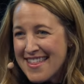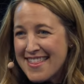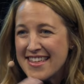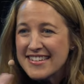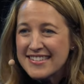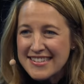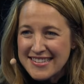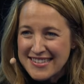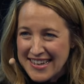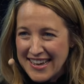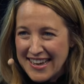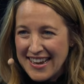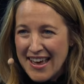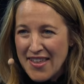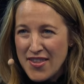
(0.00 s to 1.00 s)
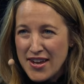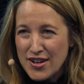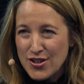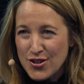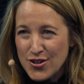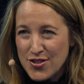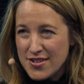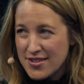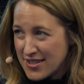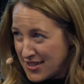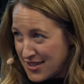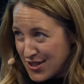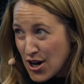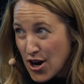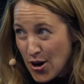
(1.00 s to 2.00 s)
this is it and then you're the
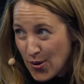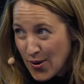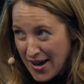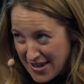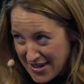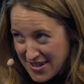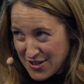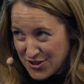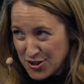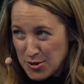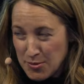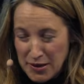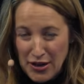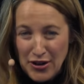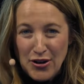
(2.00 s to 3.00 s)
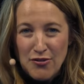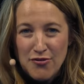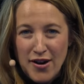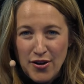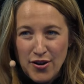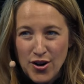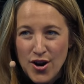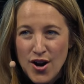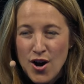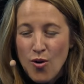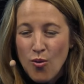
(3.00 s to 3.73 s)
cto in addition to being a co-founder